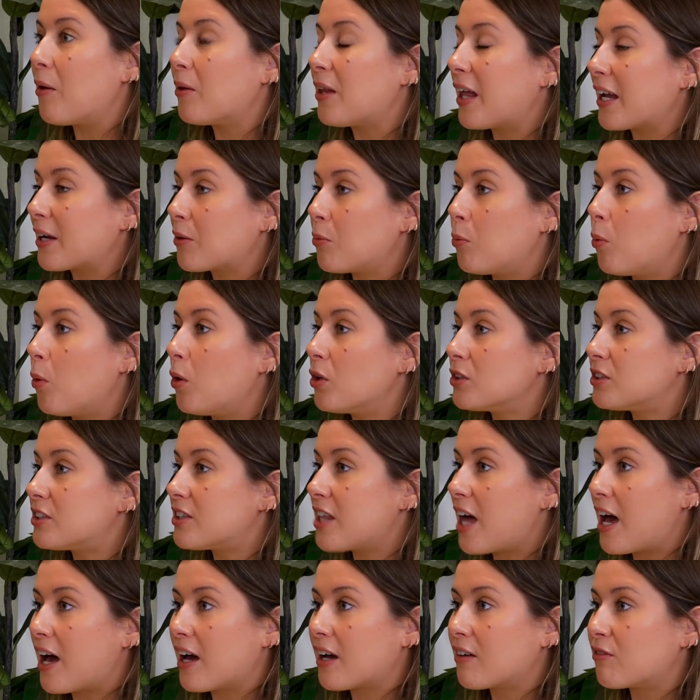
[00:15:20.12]
Like, what's
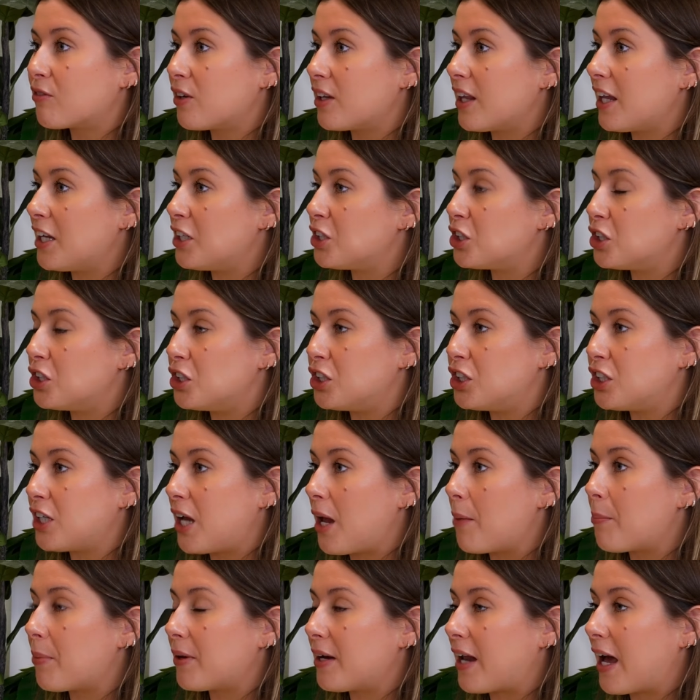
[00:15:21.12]
that
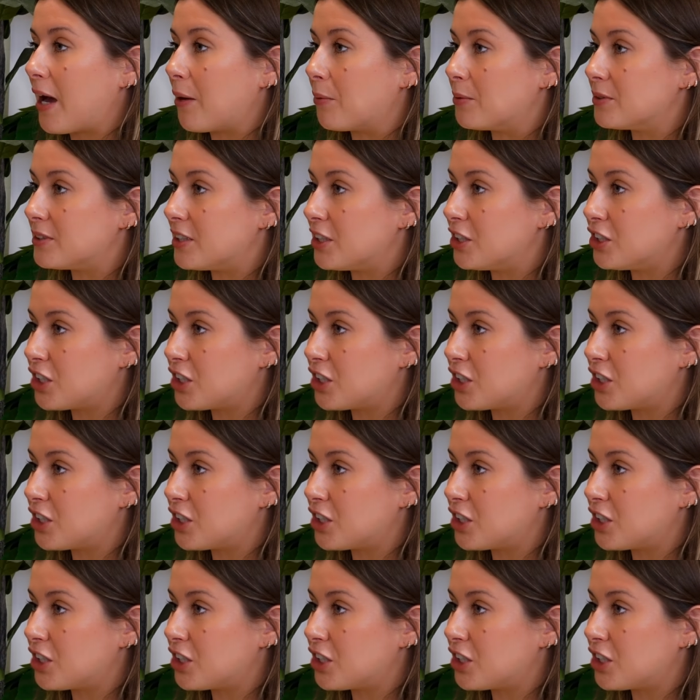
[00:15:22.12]
relationship and how has it